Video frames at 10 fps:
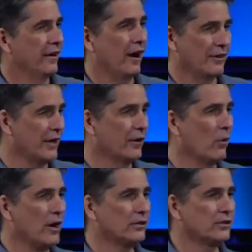Are they going to
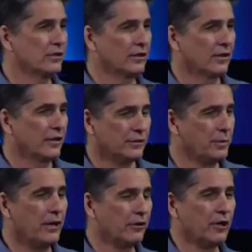wash? Is
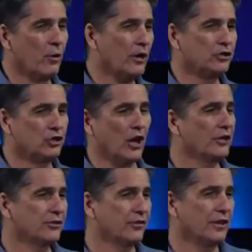Peter going to wash
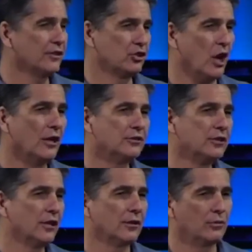John's feet? Is John's
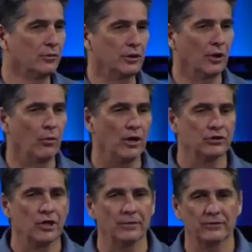going to, you know,
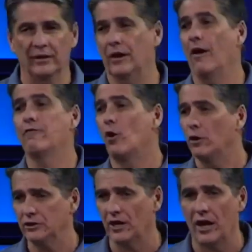wash Thomas' feet? Of
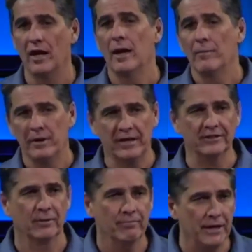course not.
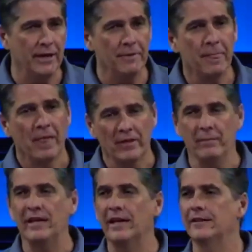Because the minute they
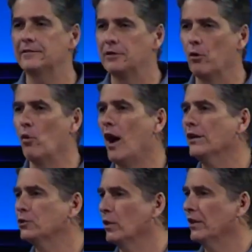begin to
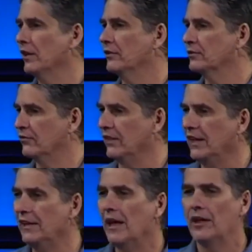wash one another's
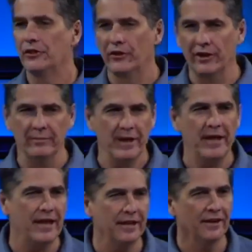feet, they're
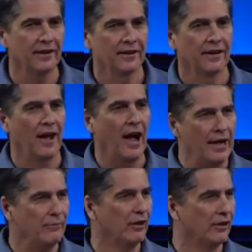admitting, I
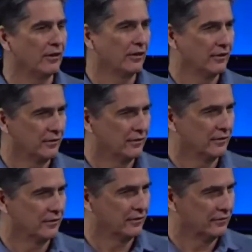am the,
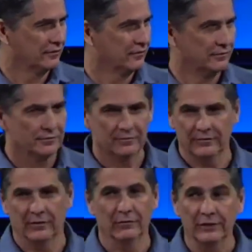
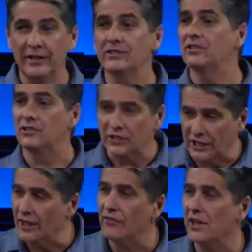you know, least
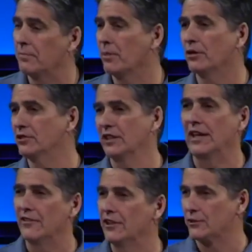significant person
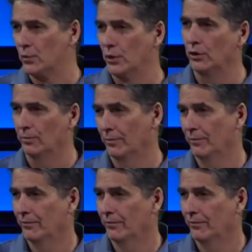in this room.